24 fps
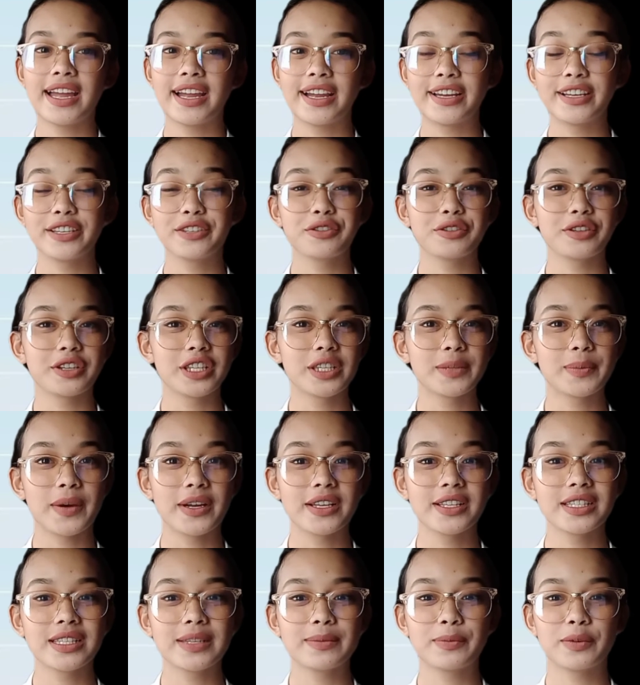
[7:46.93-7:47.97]
is
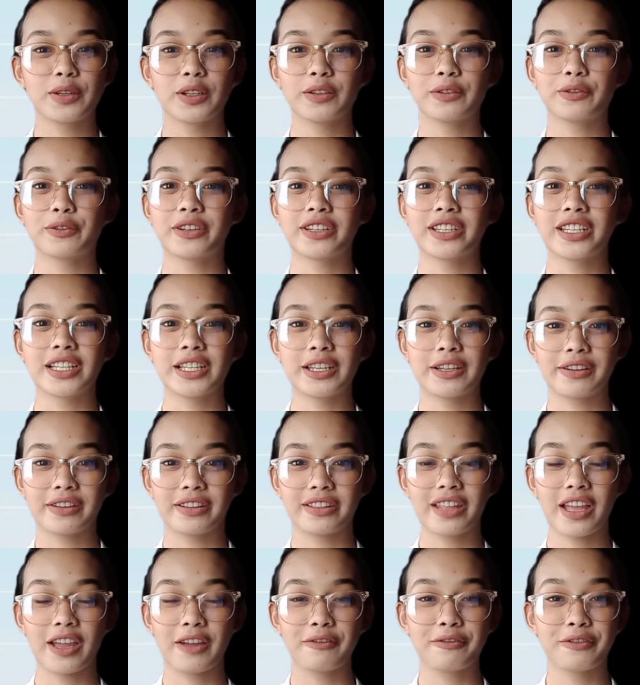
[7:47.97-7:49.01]
responsible for
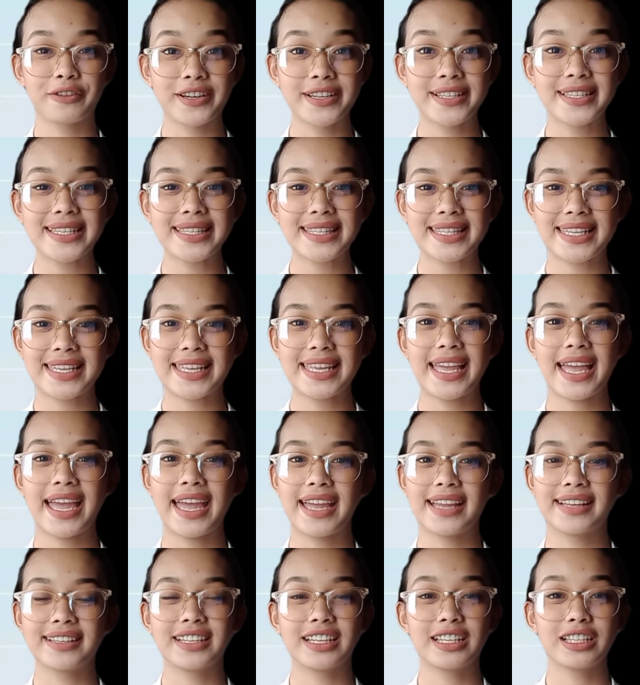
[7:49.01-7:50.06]
diversity
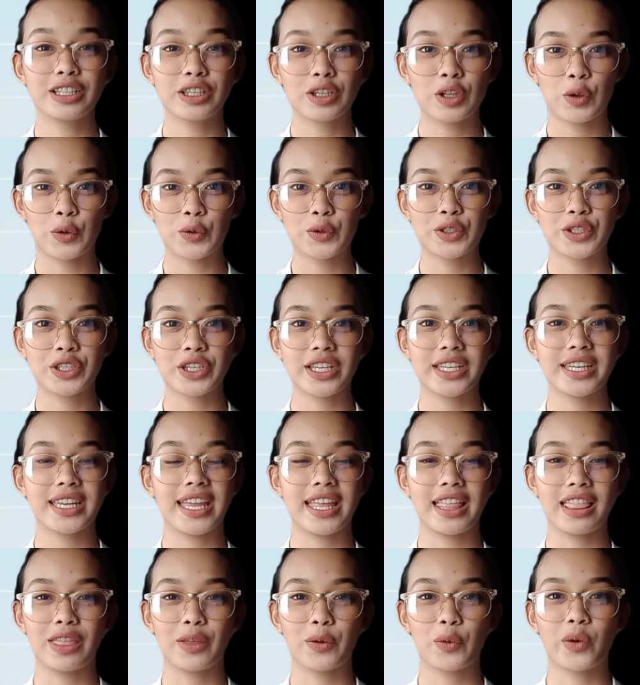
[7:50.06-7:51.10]
and inclusion
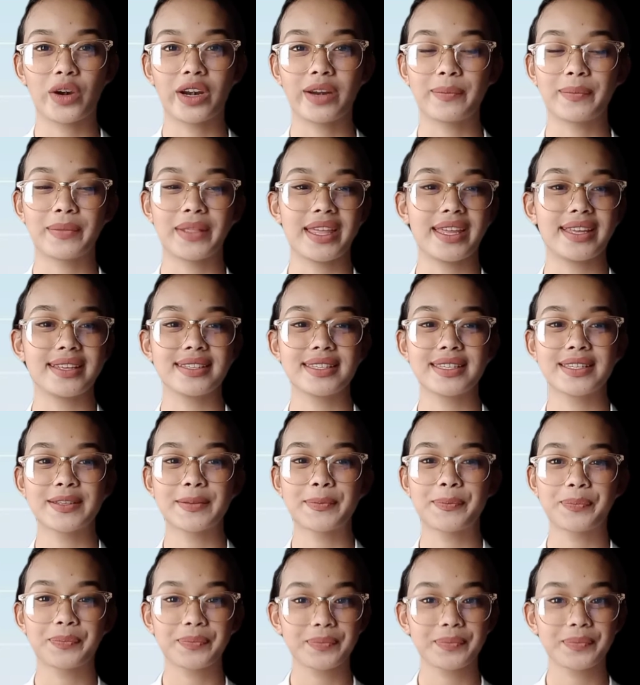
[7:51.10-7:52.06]
in the workplace.